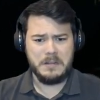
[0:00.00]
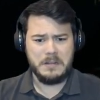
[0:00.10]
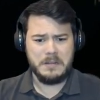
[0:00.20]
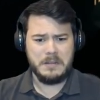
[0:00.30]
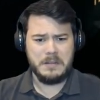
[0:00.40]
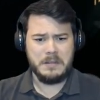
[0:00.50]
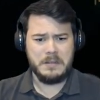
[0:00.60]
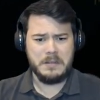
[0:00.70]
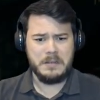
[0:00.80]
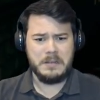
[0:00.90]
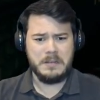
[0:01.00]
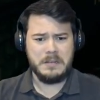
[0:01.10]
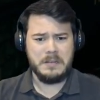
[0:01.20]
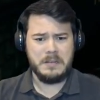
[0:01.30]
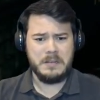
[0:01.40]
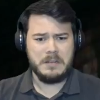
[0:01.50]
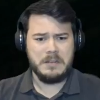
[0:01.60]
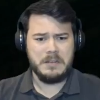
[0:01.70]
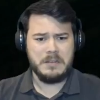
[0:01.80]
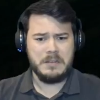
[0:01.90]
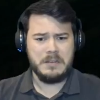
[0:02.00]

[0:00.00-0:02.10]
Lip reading: [no speech]